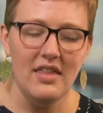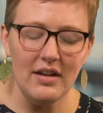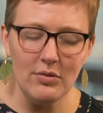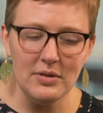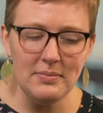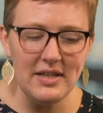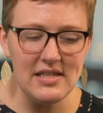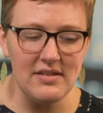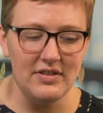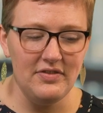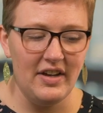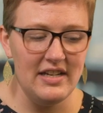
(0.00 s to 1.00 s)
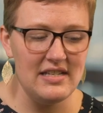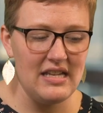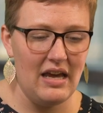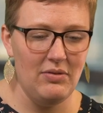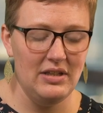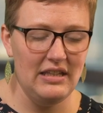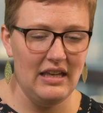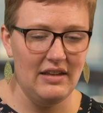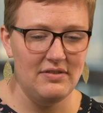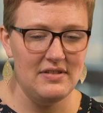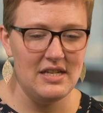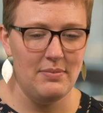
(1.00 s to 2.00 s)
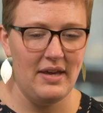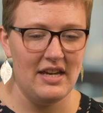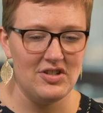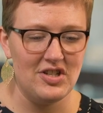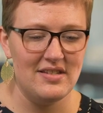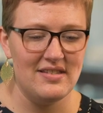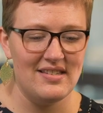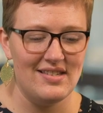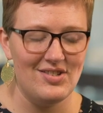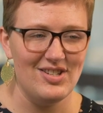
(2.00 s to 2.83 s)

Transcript: I think one piece of advice that I would give to patients is